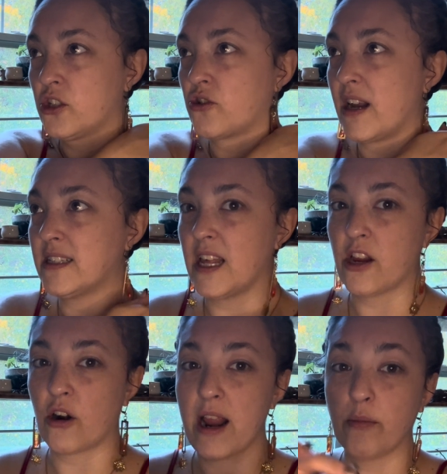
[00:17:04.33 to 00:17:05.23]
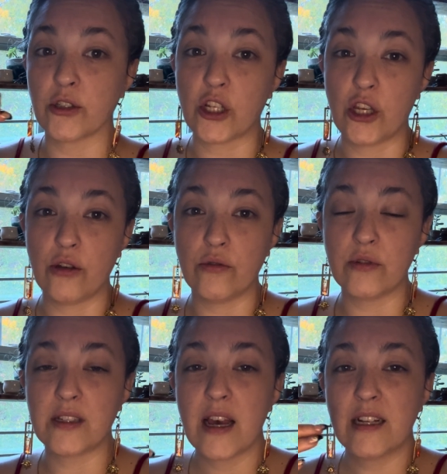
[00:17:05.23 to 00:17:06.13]
stress that you're able to
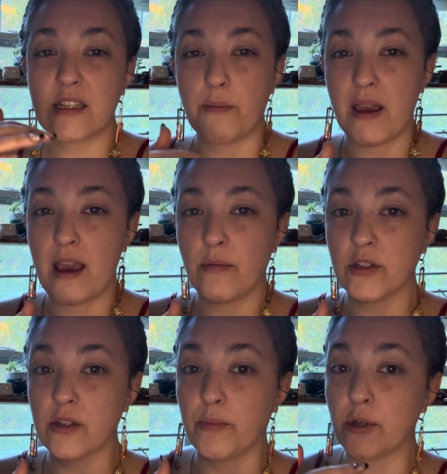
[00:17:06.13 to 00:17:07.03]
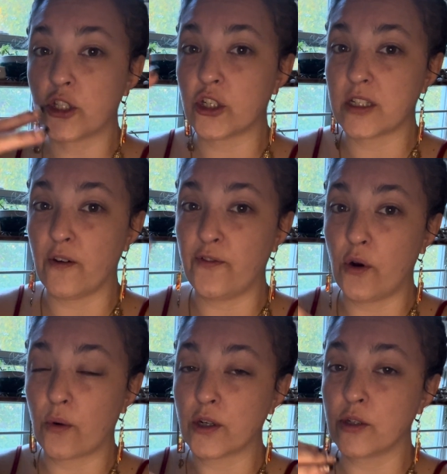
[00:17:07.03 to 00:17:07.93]
use to be able to push yourself
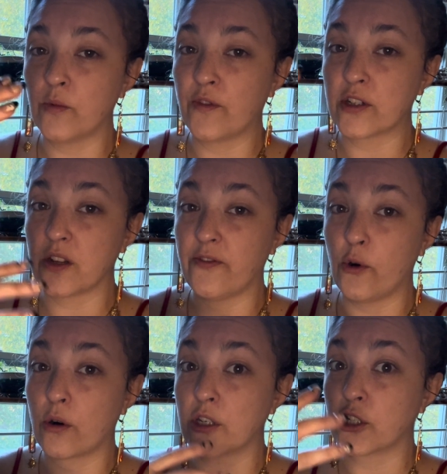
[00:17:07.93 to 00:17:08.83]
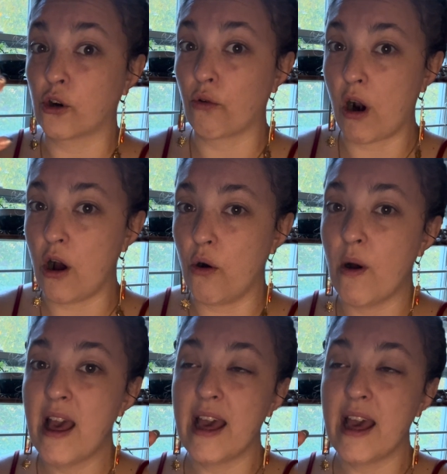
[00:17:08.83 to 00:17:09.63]
forward, to move yourself forward, to grow,